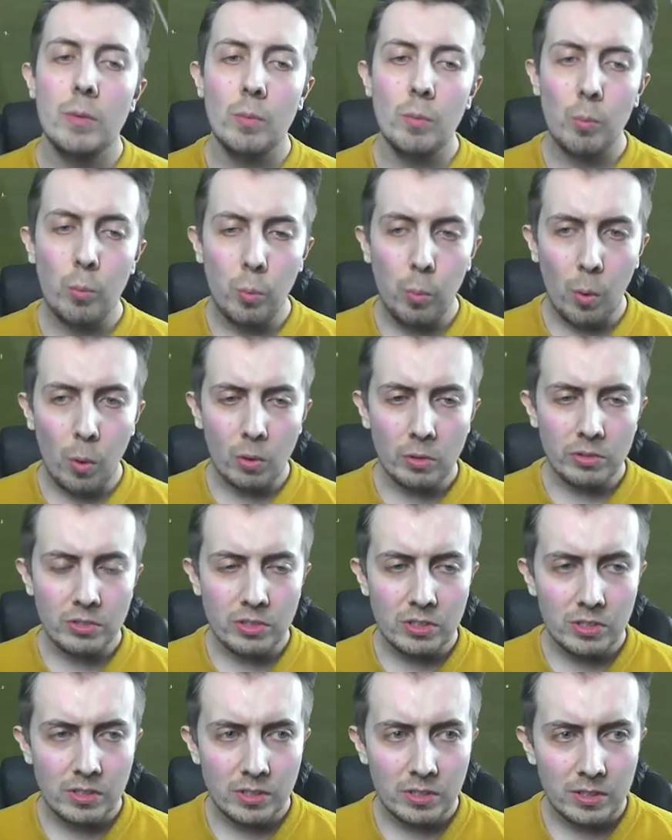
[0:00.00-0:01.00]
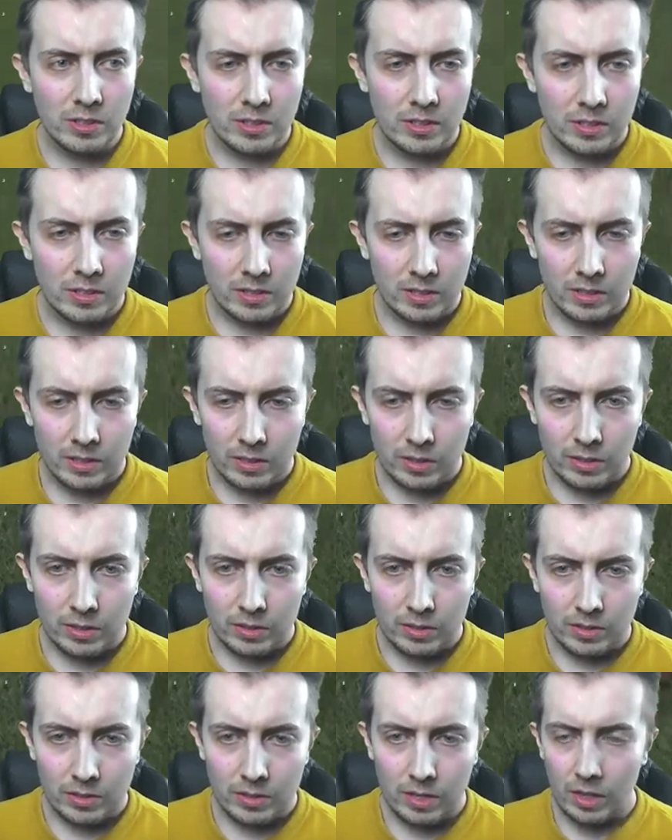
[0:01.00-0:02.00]
What
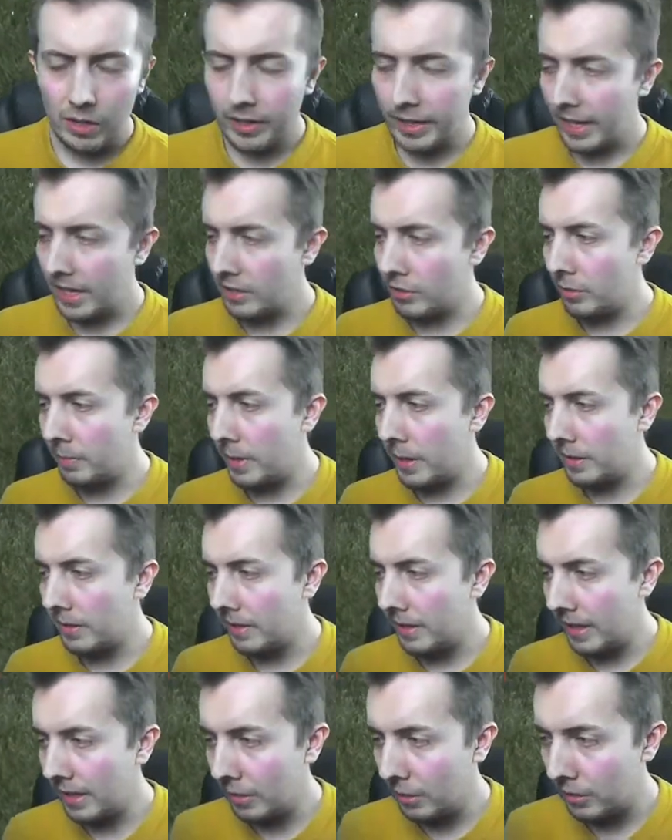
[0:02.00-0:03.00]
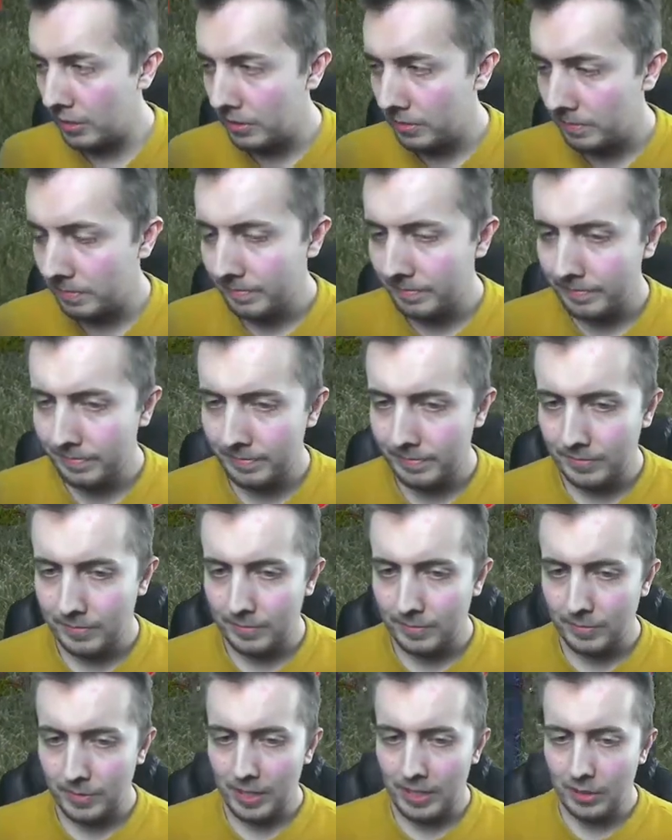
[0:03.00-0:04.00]
Oh, okay, it's not mine. Thank God.
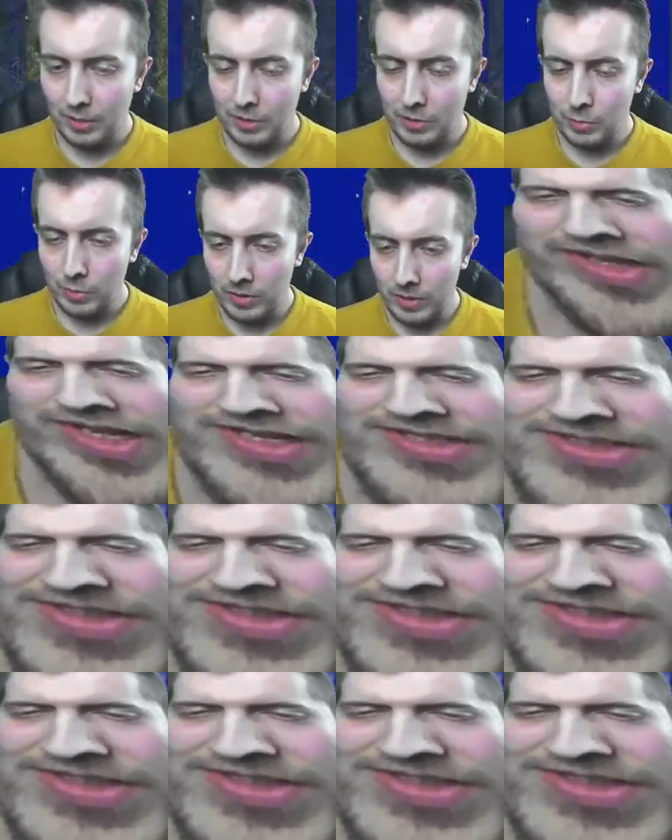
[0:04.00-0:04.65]
Thank God, it's one of theirs.